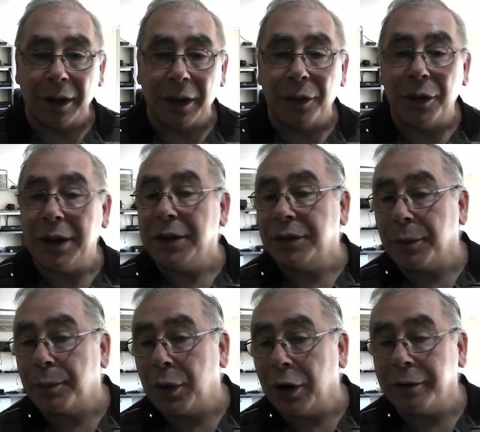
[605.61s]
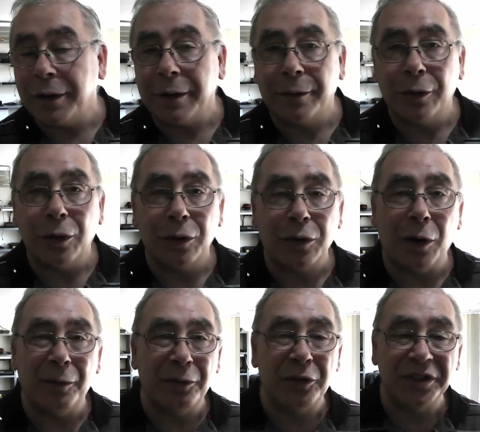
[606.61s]
These are perfect for
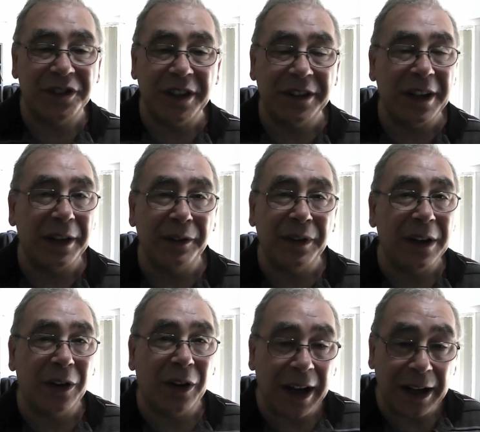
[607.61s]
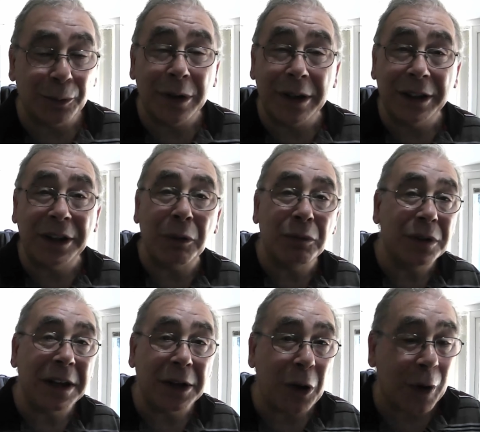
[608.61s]
conferences, anything like that, where you don't need
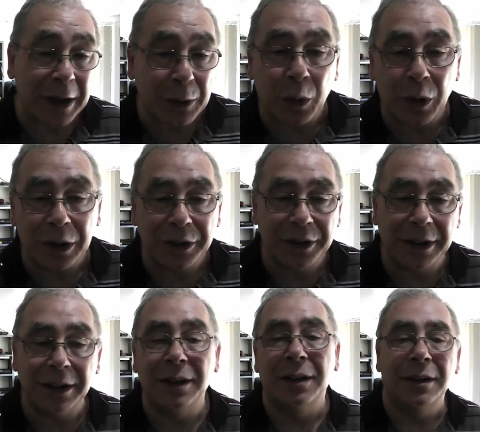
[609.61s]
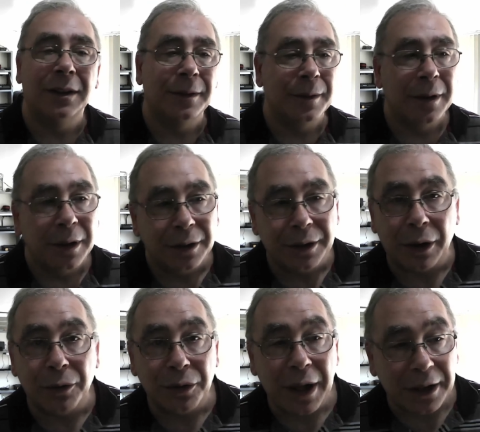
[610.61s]
high quality. So
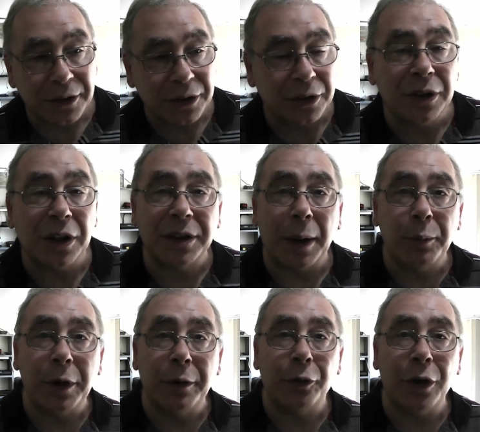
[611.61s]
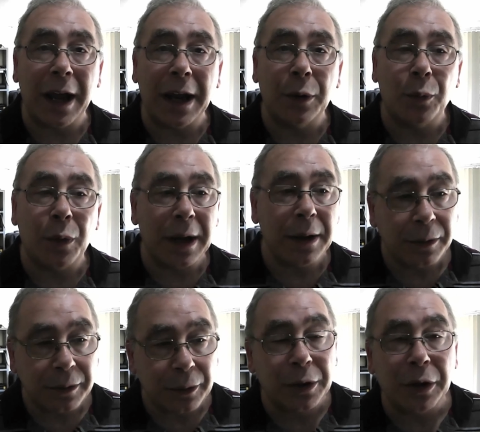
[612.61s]
that's the W3 out of the way.
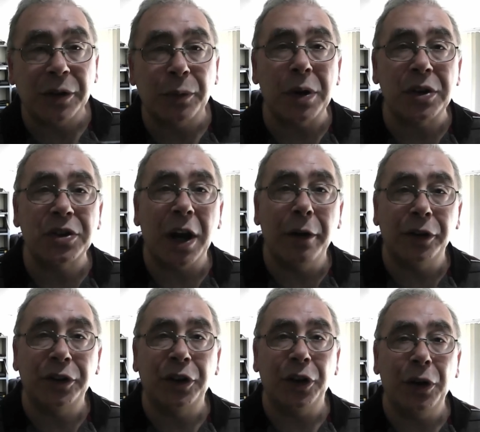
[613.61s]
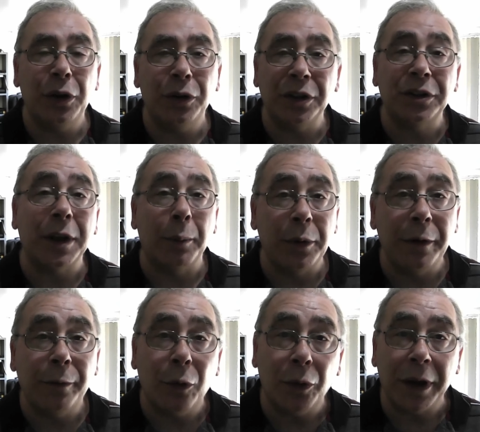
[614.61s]
We're going to switch over to the
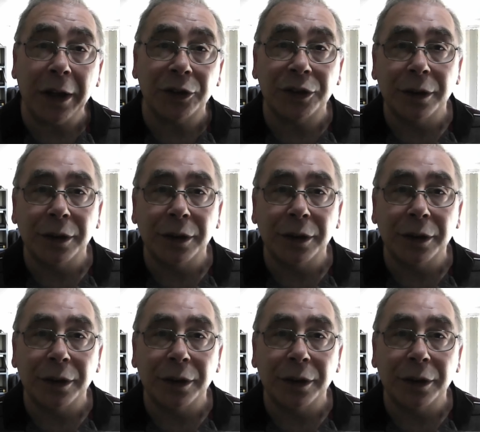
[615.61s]
W4 next.